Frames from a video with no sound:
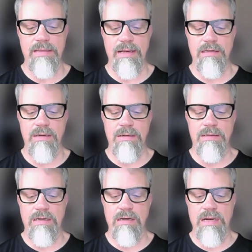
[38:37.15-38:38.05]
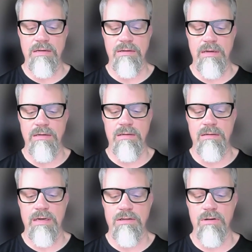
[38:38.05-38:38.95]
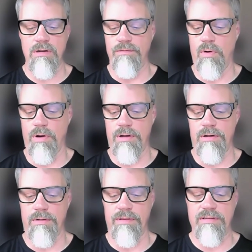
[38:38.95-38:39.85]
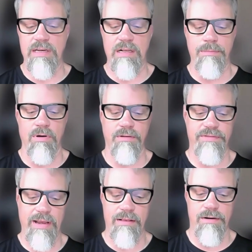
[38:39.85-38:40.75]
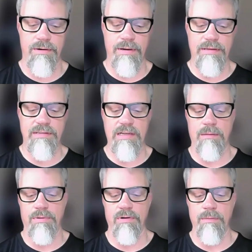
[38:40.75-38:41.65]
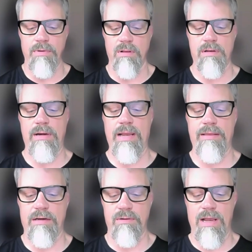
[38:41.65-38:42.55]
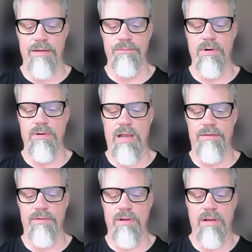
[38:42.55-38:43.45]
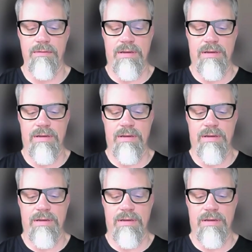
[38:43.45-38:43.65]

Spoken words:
that it should avoid the single point of failure and the single point of bottleneck that you have when you have an